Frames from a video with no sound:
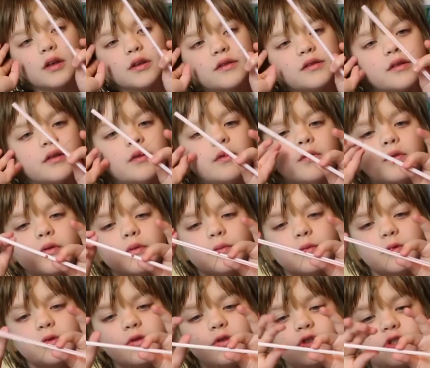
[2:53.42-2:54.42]
So
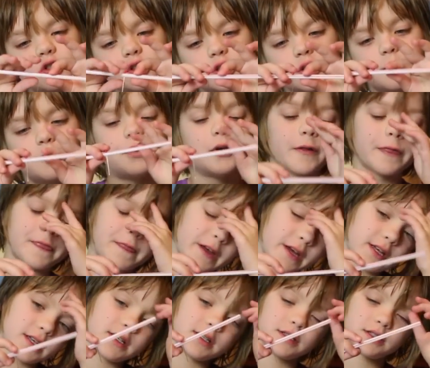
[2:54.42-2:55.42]
you should put
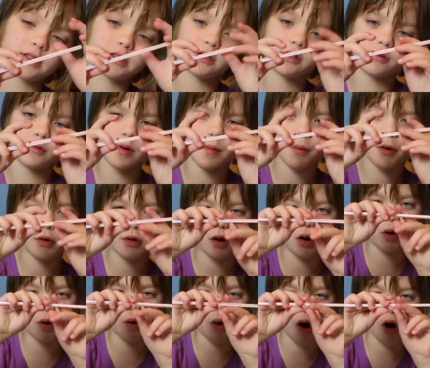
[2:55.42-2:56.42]
this, so poke a
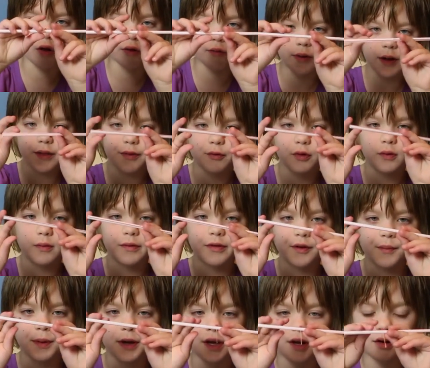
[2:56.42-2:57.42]
hole all the way through with
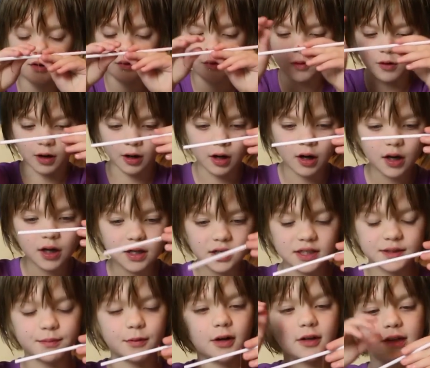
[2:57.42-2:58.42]
your pen or
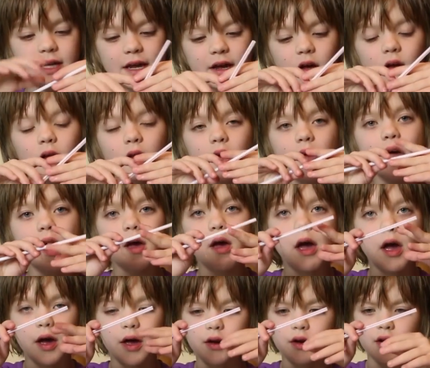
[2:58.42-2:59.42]
small nail
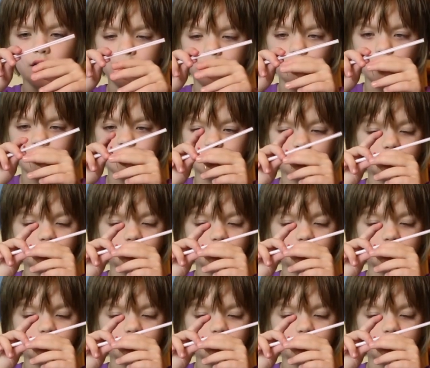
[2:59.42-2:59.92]
and not